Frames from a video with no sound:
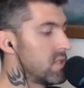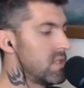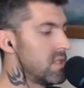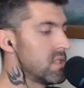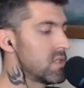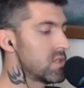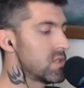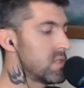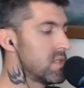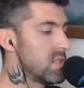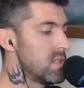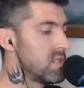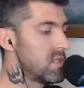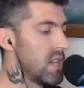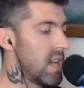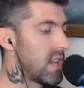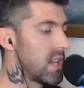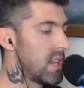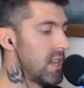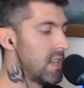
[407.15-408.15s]
This was the
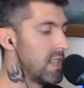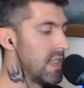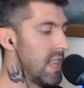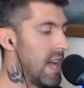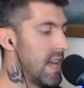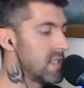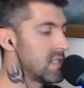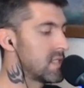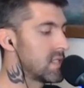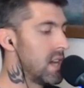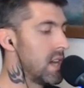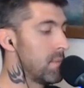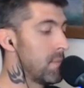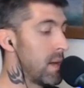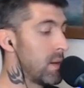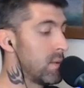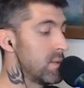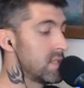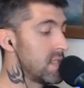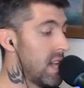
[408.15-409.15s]
second and last time
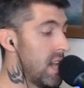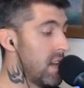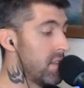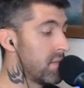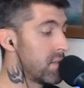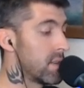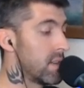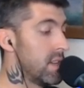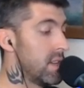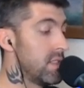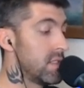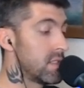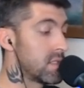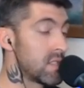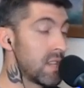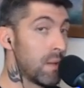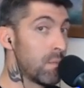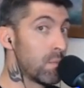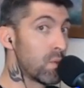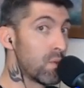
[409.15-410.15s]
I was ever in the
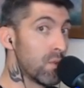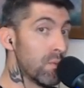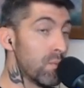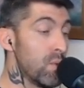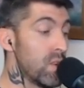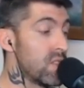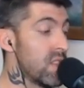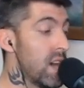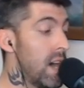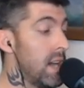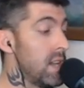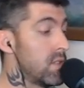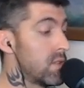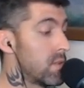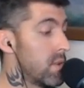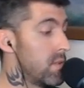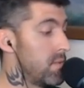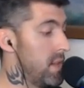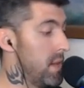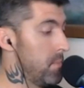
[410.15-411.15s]
same room with
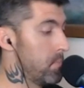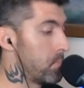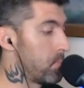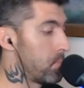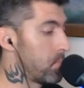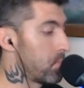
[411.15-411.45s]
either of them.